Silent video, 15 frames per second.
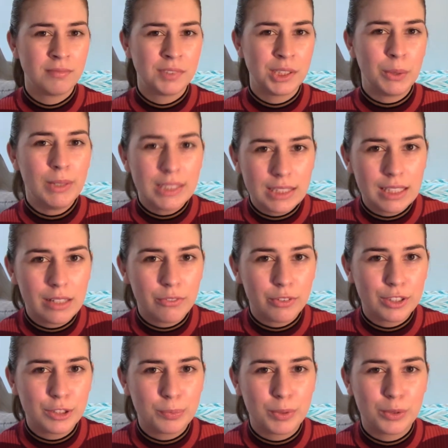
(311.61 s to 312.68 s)
So what's the
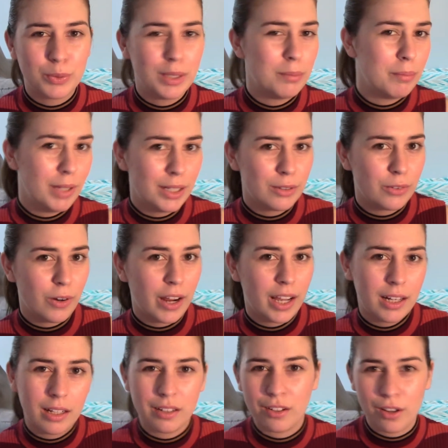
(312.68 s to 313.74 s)
difference between middle grade
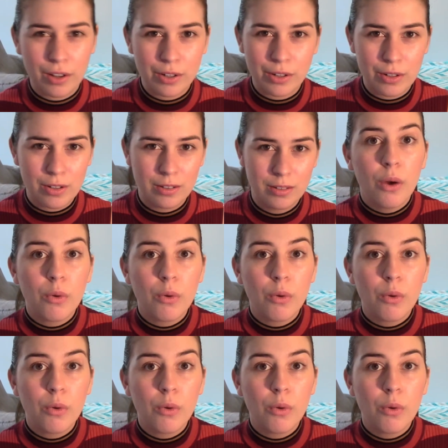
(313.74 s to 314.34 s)
and young adult?